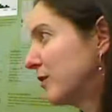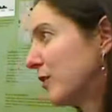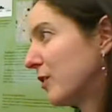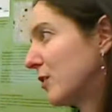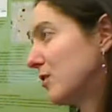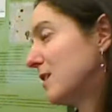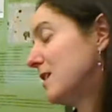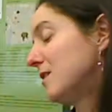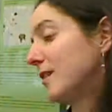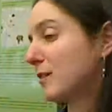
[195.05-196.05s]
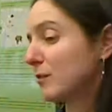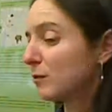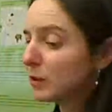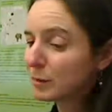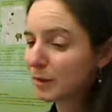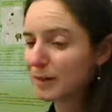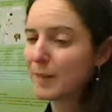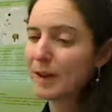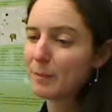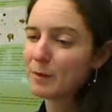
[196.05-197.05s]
So like your choropleth map,